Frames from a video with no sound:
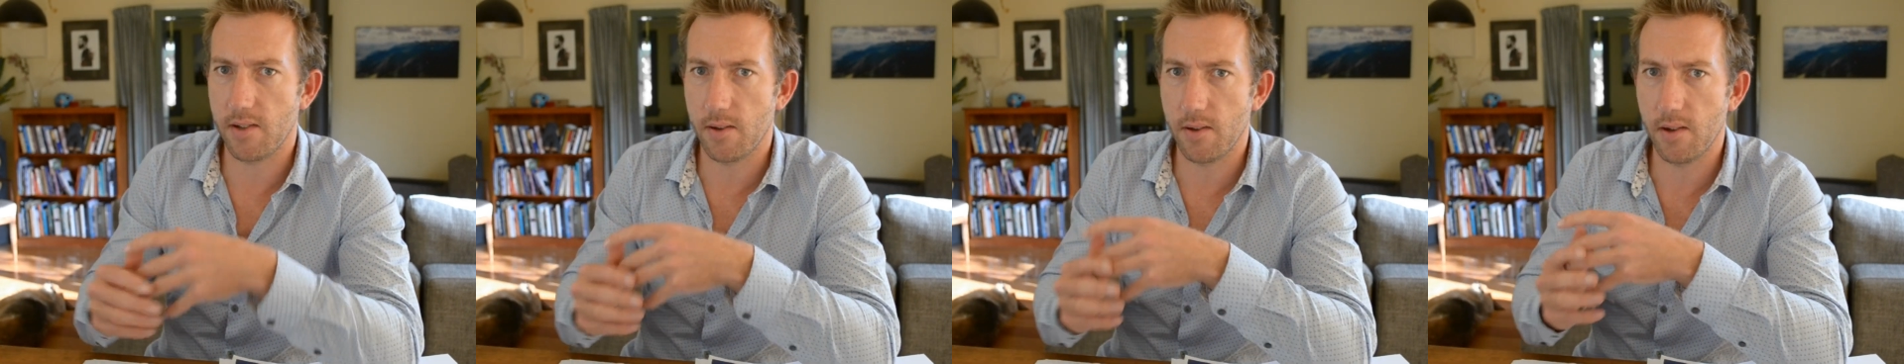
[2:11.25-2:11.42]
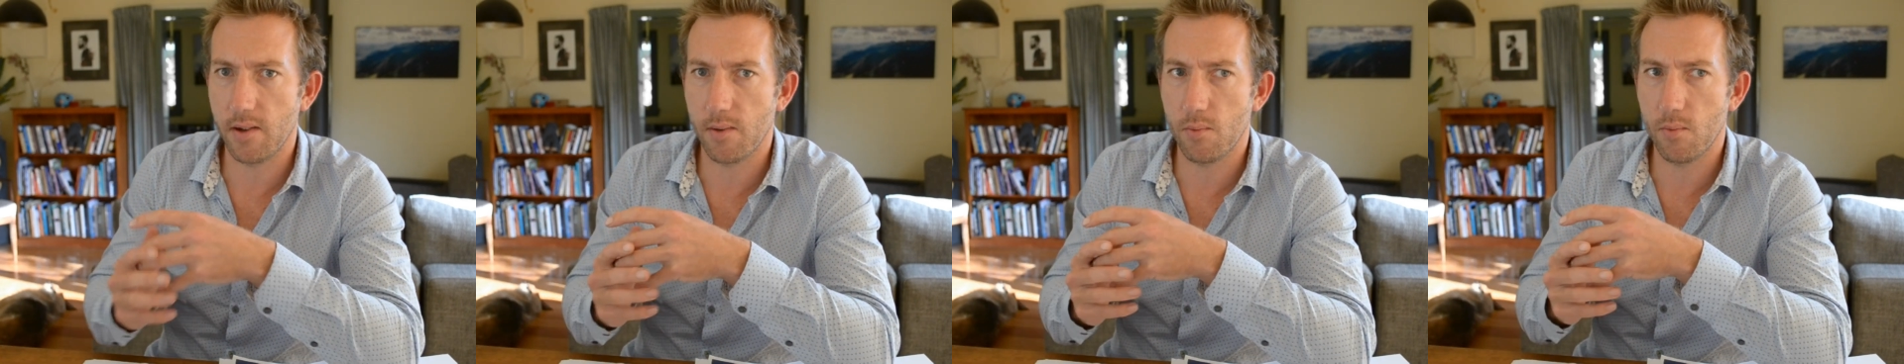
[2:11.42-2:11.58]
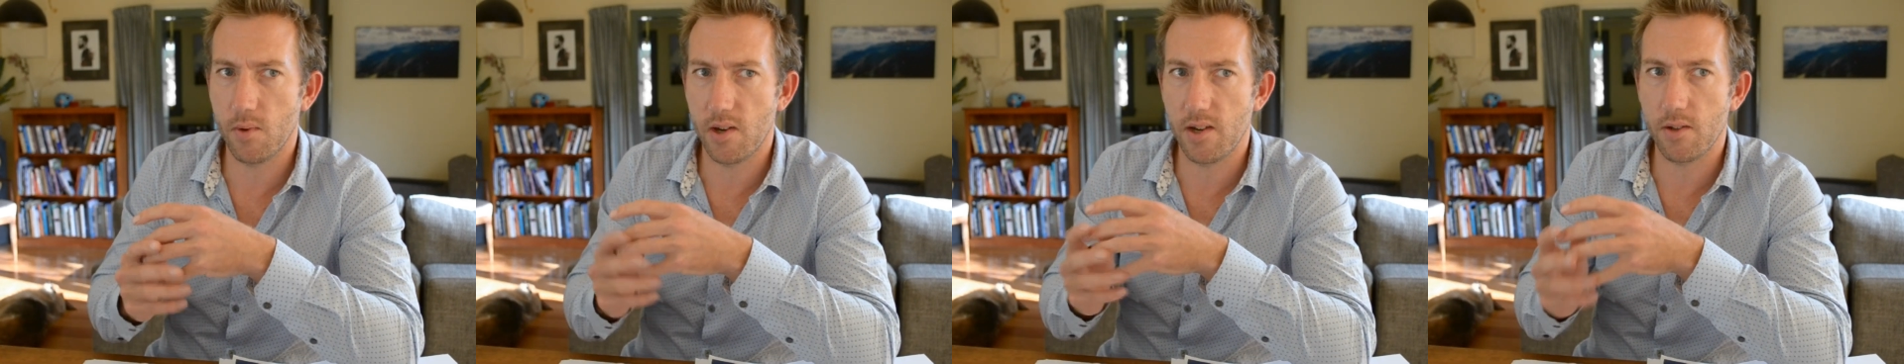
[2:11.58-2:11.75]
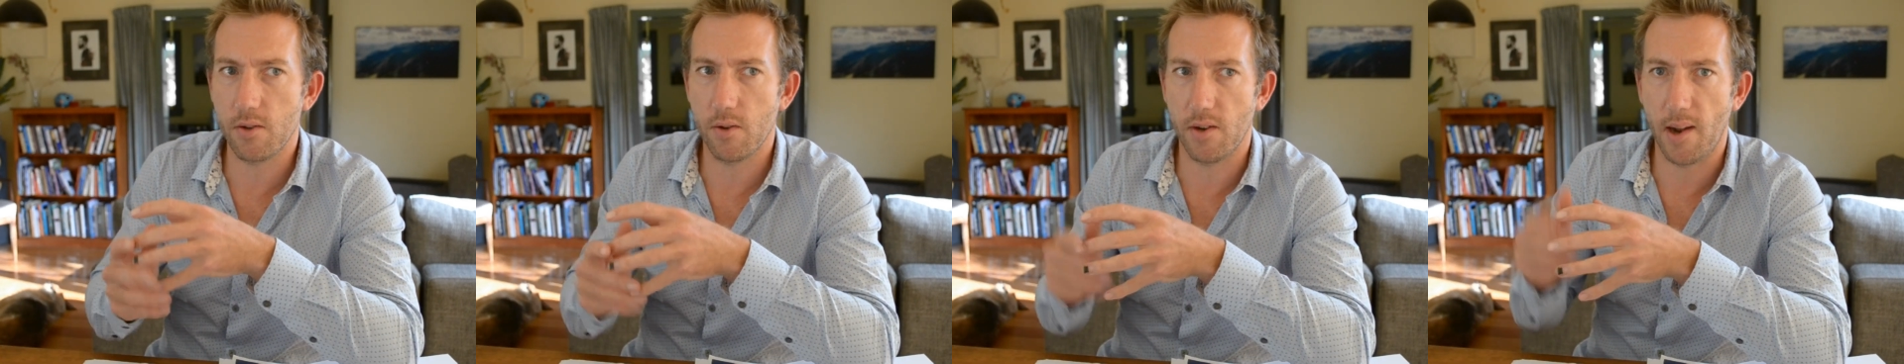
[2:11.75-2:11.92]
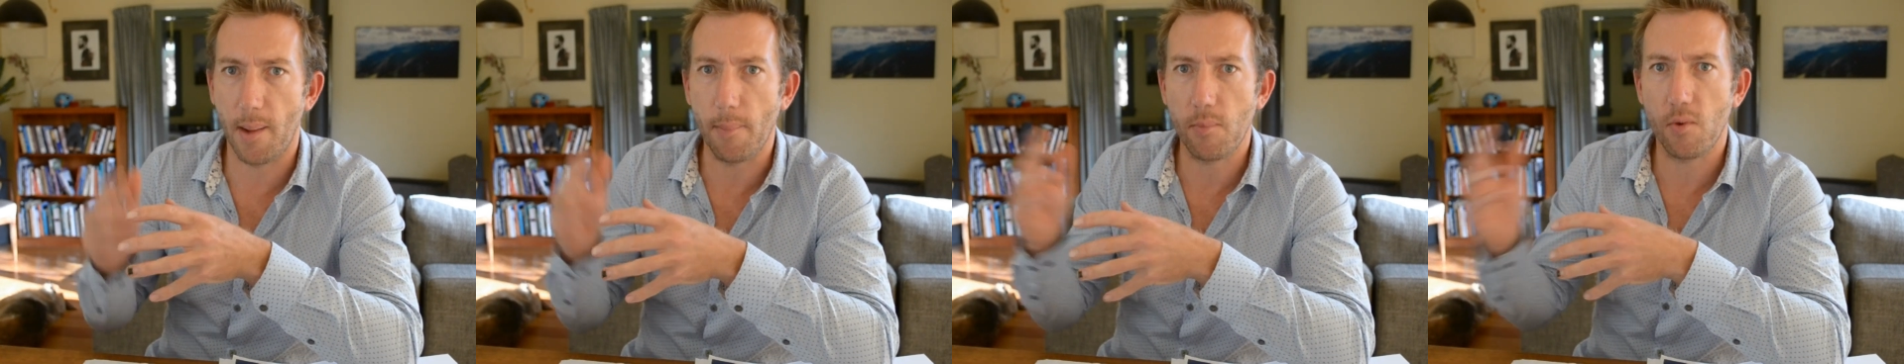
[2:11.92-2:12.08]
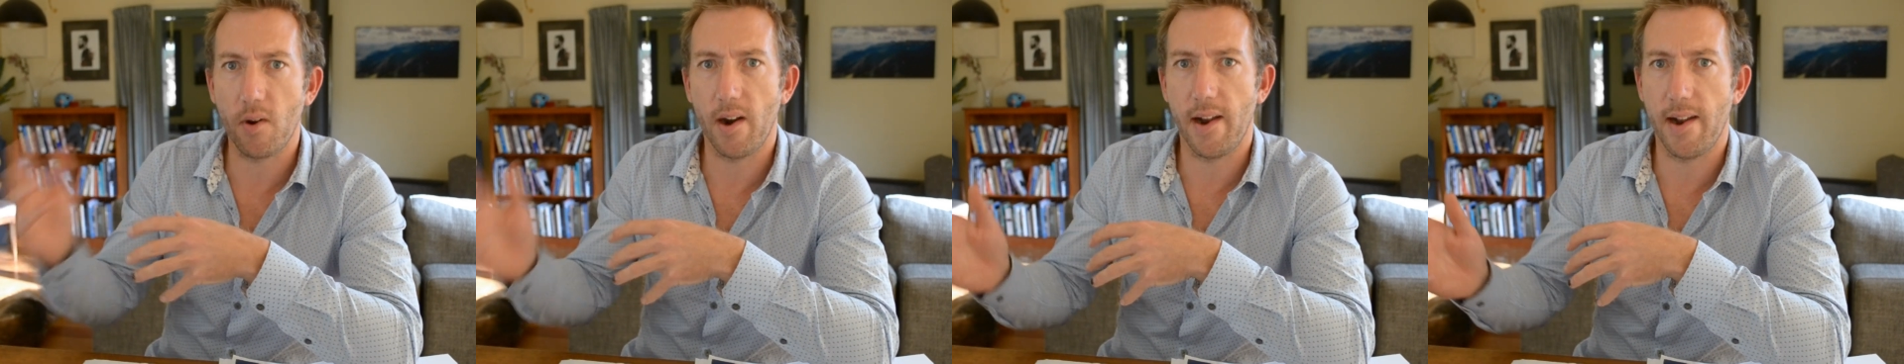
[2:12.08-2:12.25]
a really good
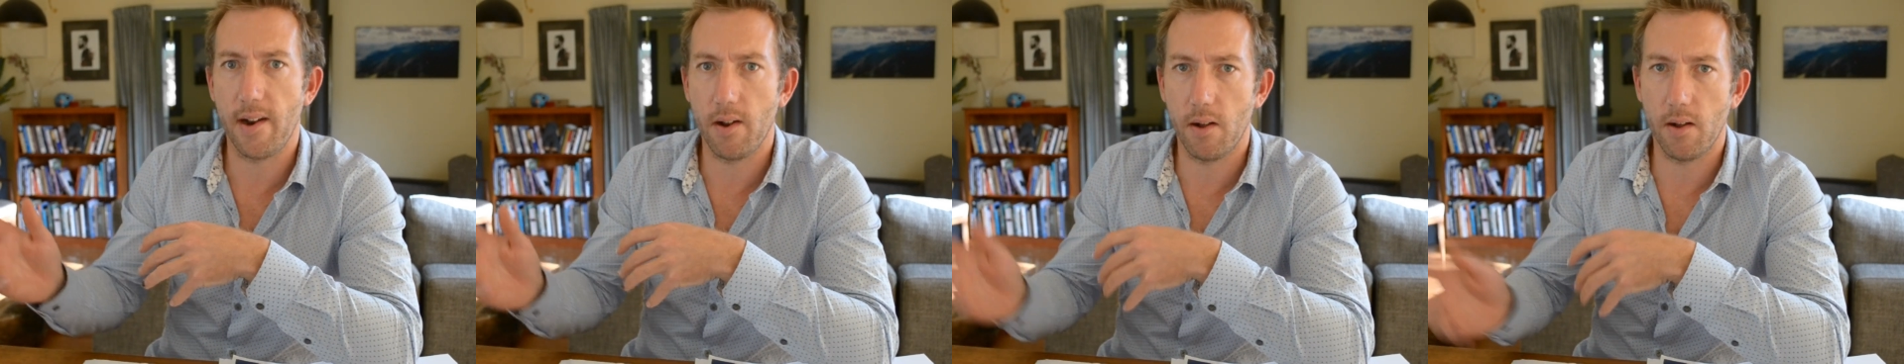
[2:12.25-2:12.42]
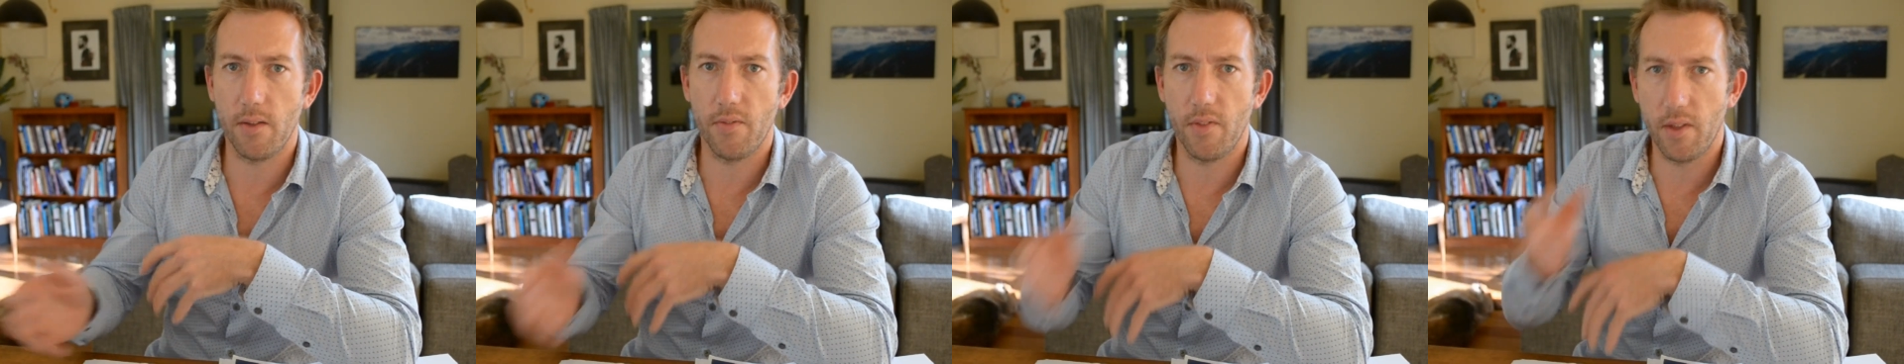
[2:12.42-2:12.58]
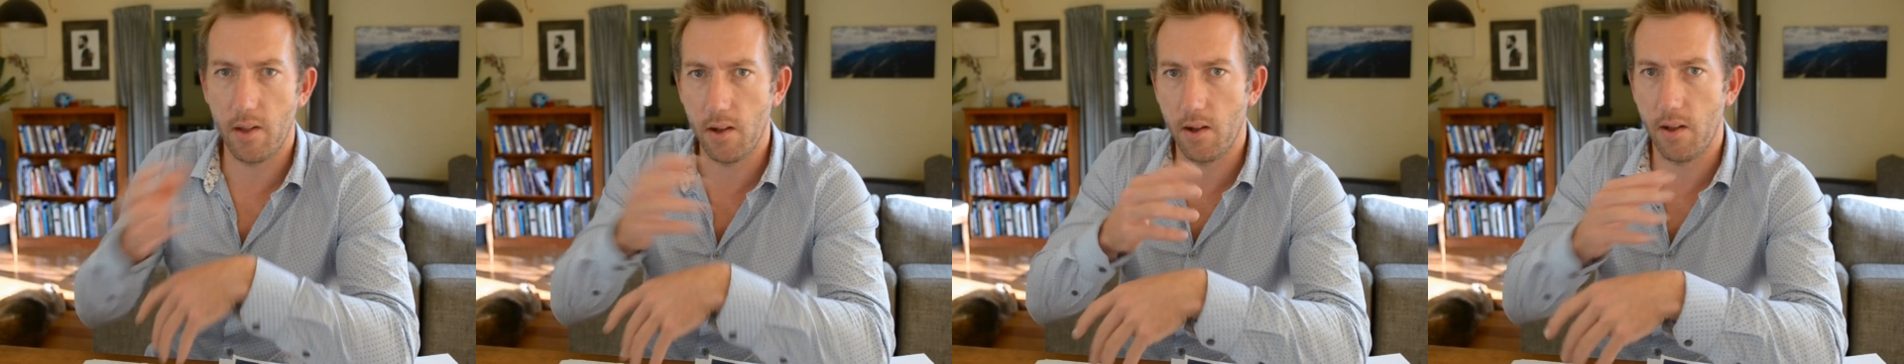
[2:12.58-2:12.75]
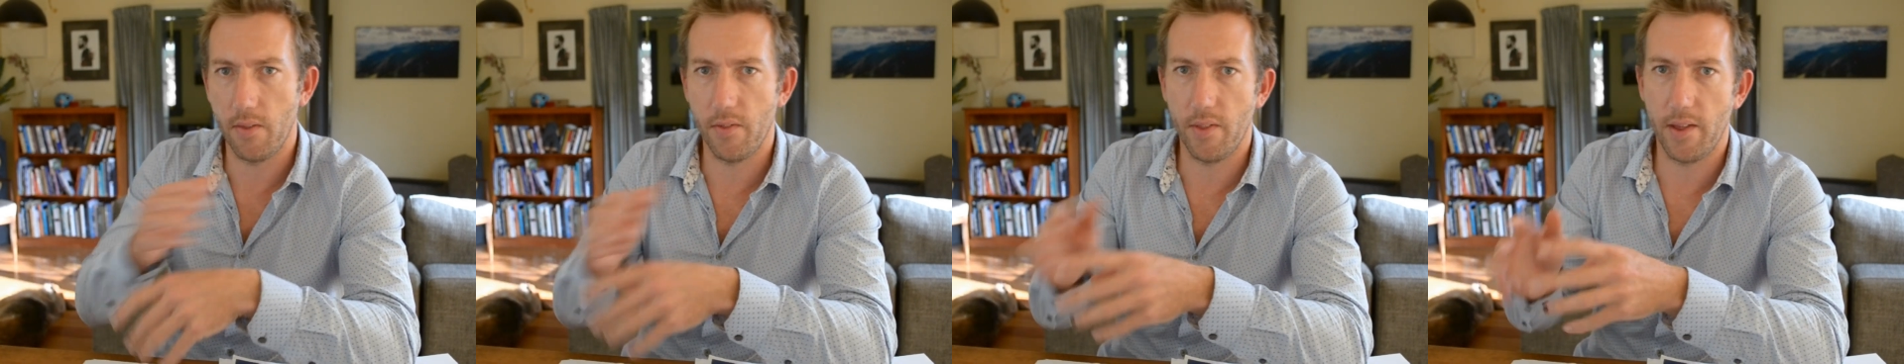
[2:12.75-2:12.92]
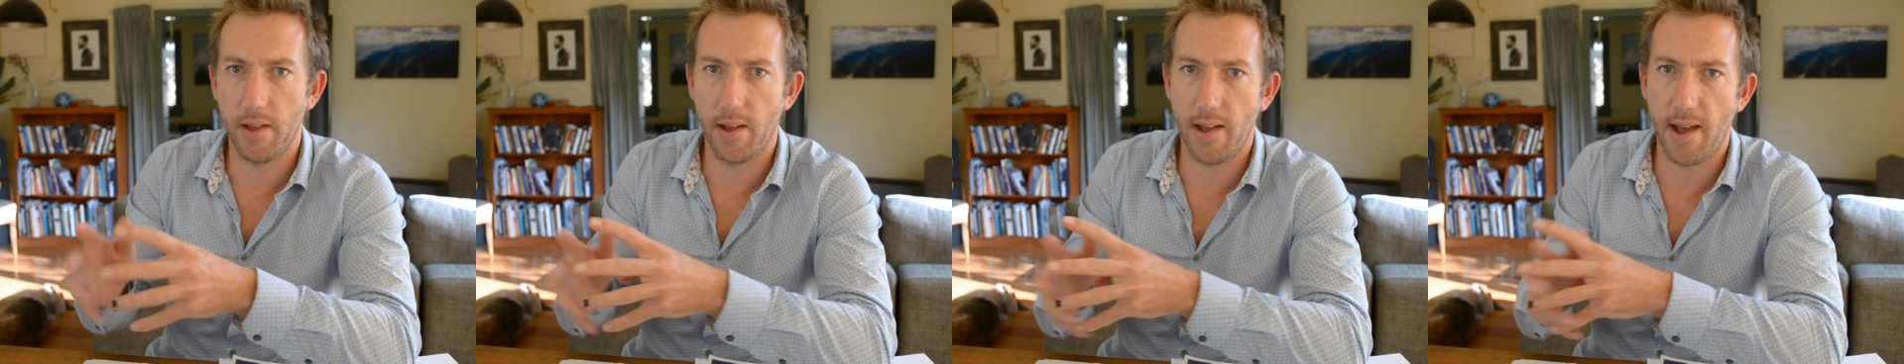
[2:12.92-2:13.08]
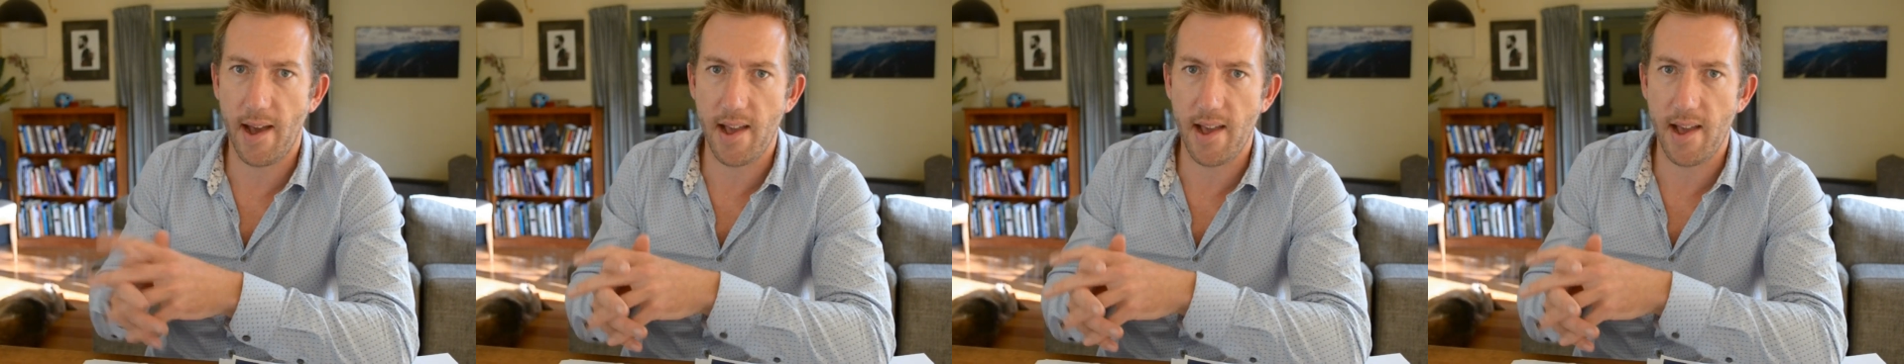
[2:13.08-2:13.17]
upgrade on the